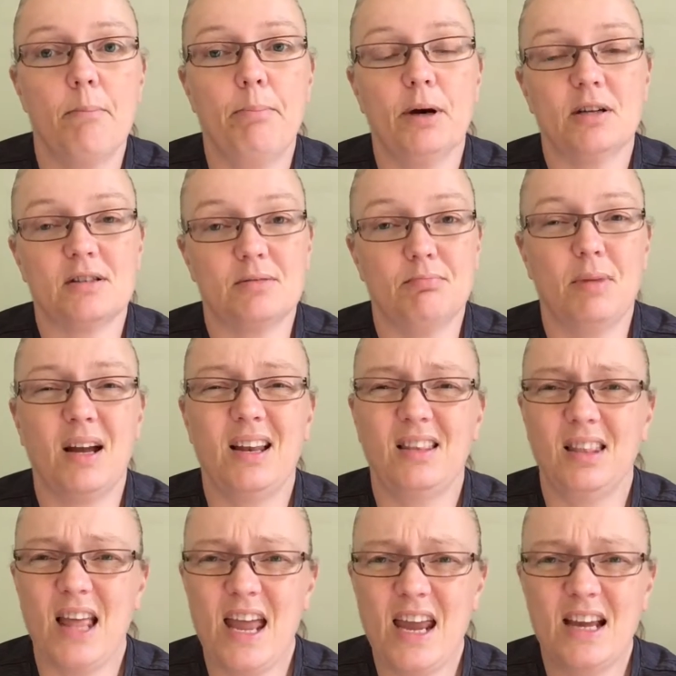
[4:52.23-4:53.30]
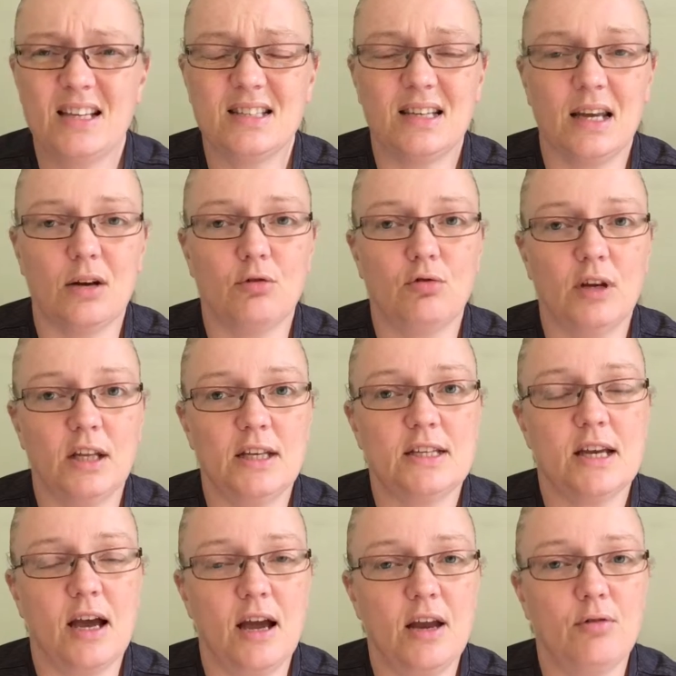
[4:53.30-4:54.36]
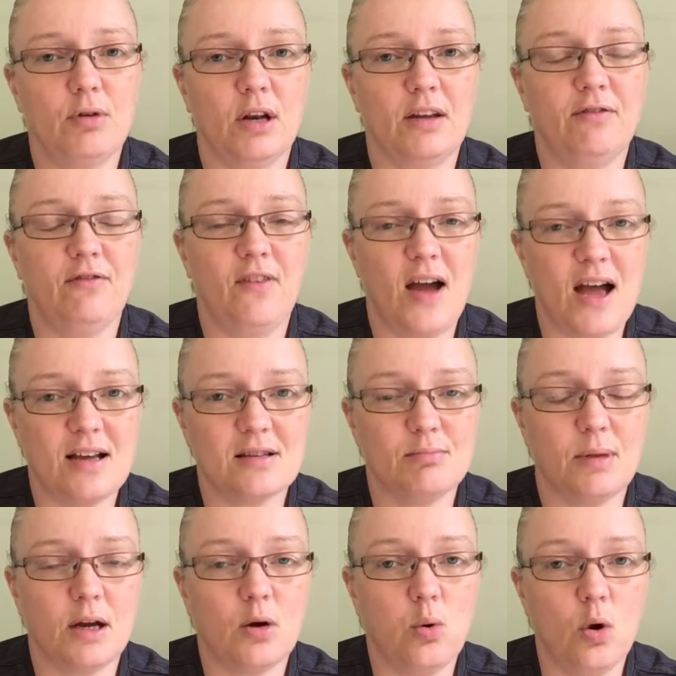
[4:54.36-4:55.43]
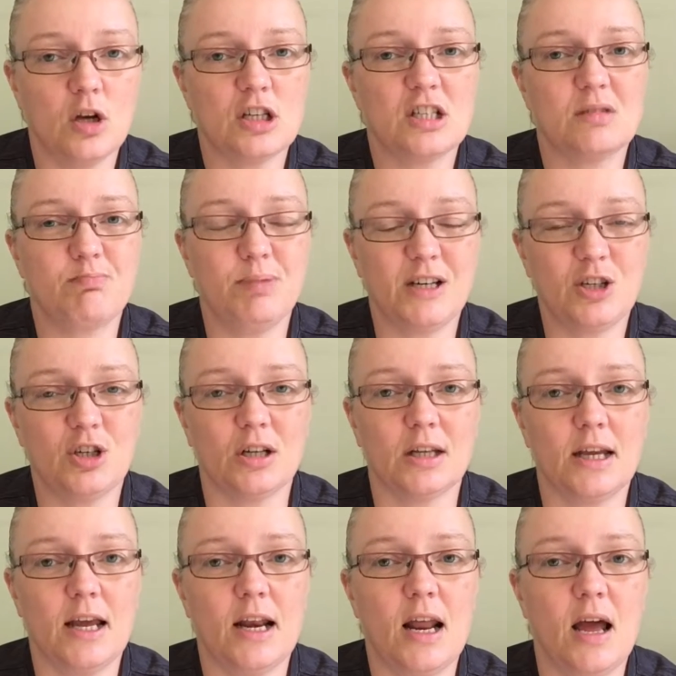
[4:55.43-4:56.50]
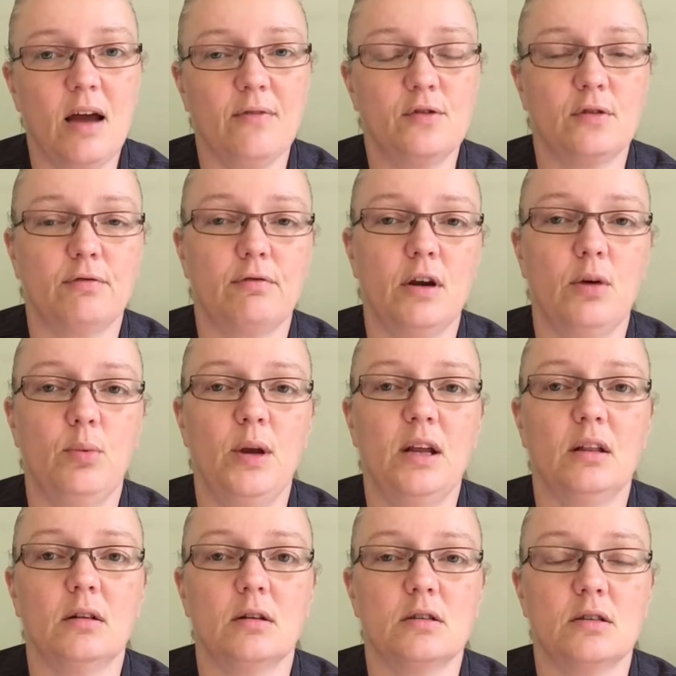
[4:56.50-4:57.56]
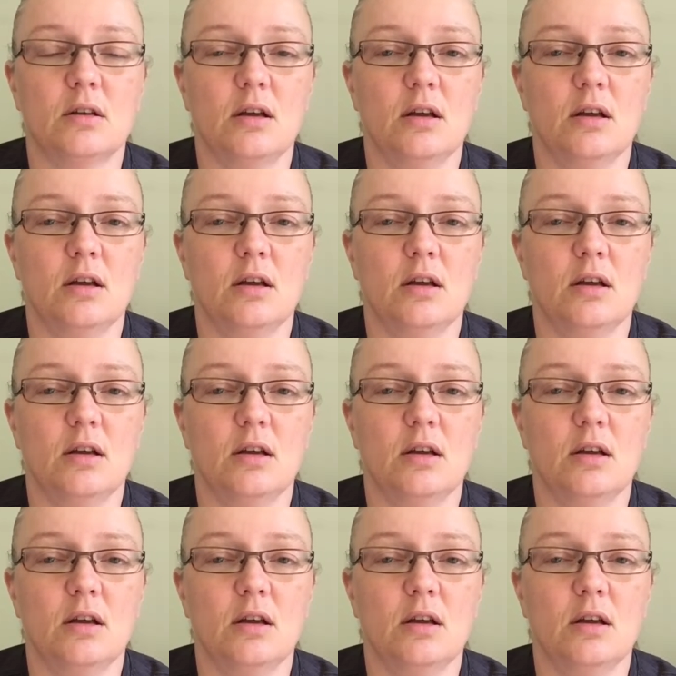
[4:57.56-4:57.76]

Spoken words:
But my legs get really tired really fast, my quads especially, and I have to freewheel